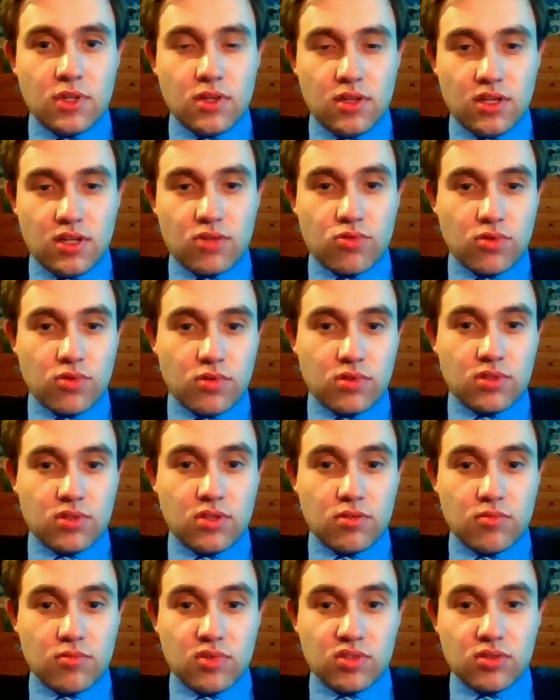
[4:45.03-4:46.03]
the,
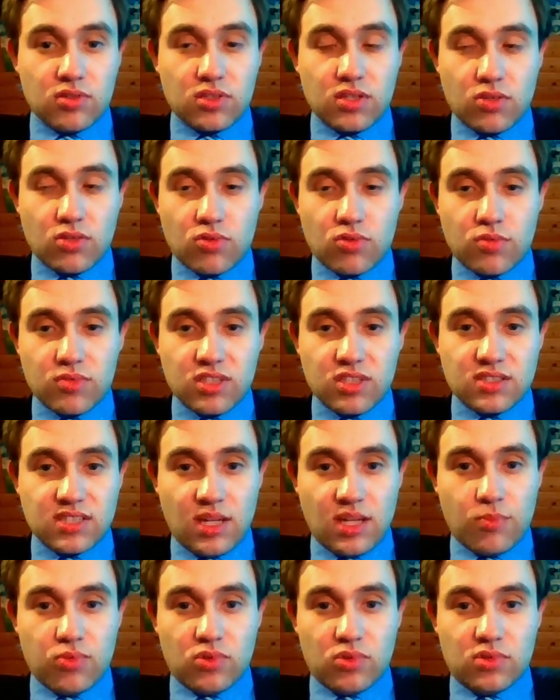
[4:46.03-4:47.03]
uh, the criminal
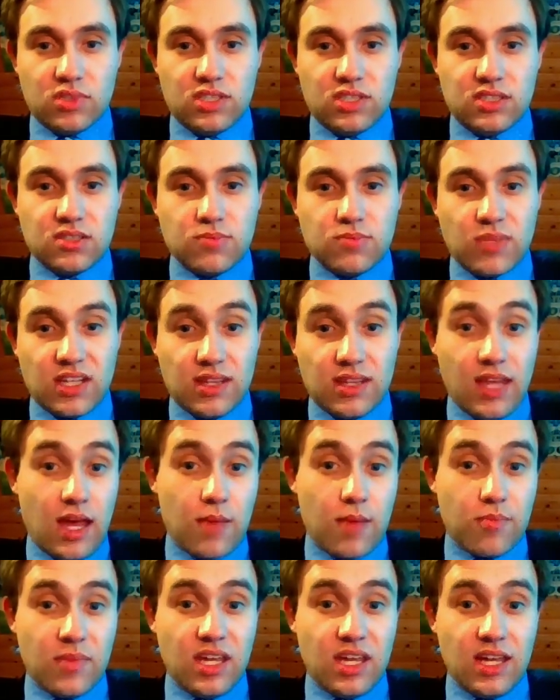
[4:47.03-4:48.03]
state police, but the
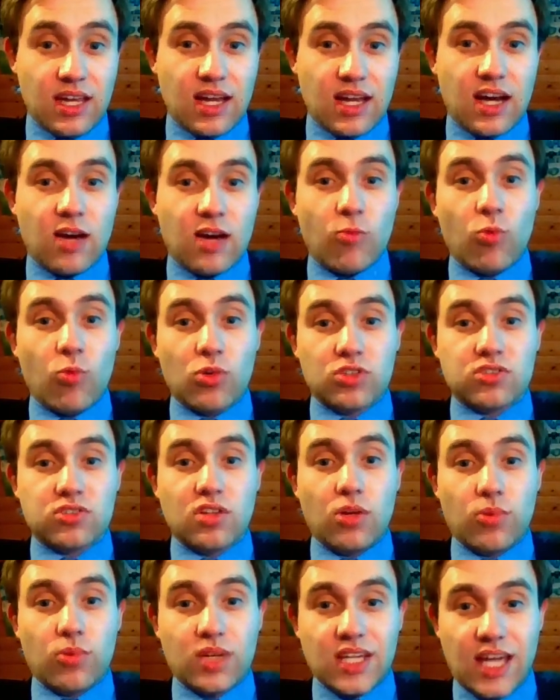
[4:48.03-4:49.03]
MEK was
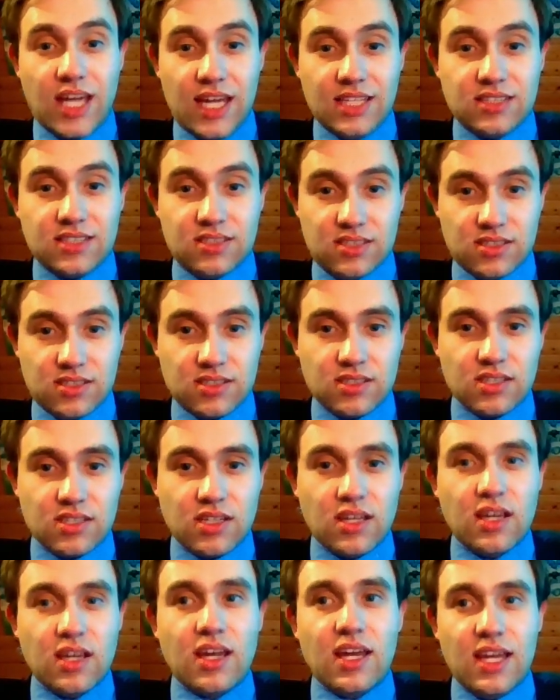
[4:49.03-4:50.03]
located
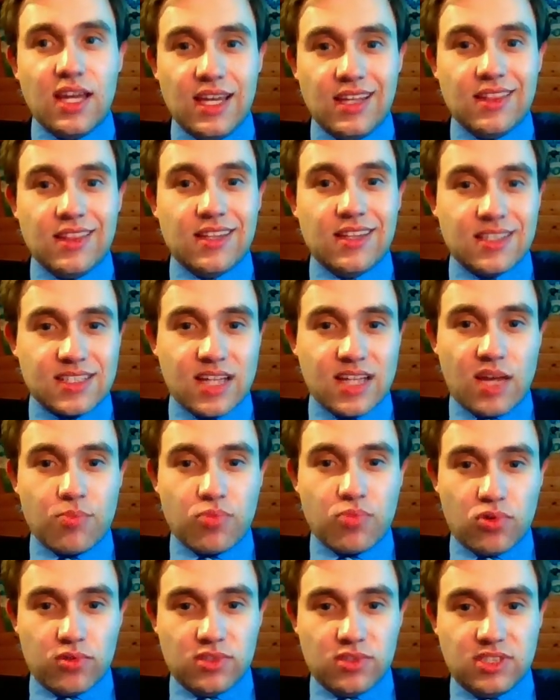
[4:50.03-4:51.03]
in the
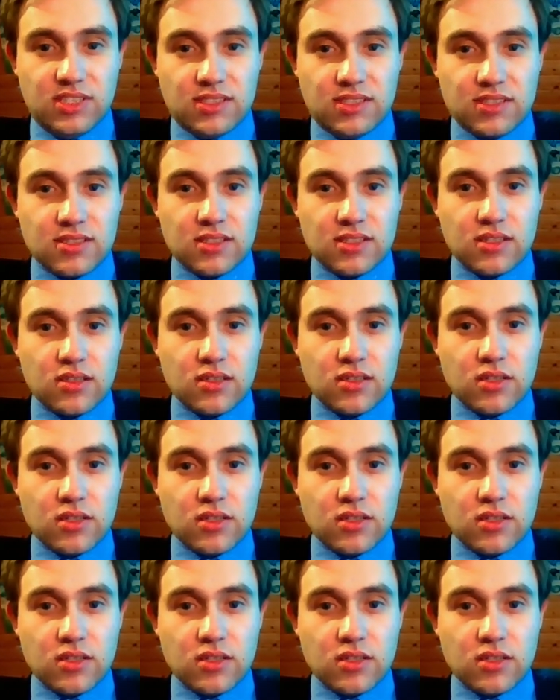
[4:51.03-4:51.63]
state police.